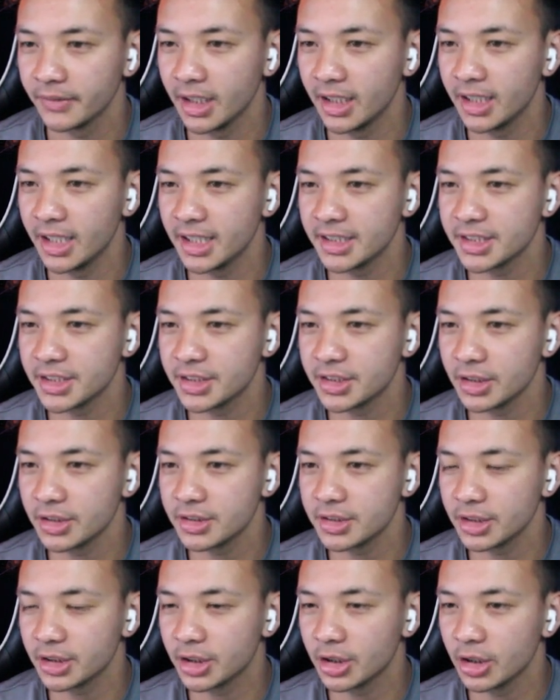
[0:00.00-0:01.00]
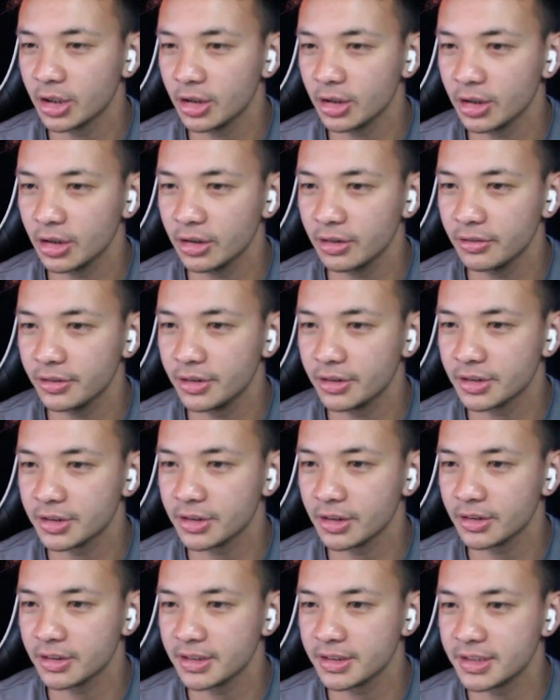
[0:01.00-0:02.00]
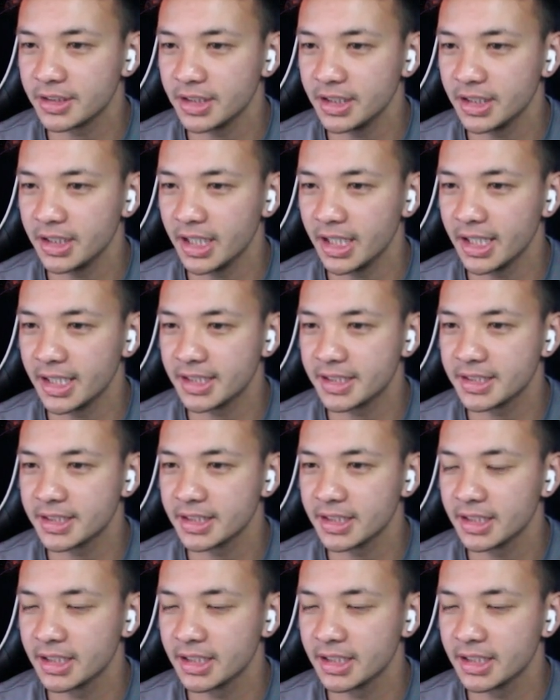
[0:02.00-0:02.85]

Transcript: and then as it starts to curve, you start to see its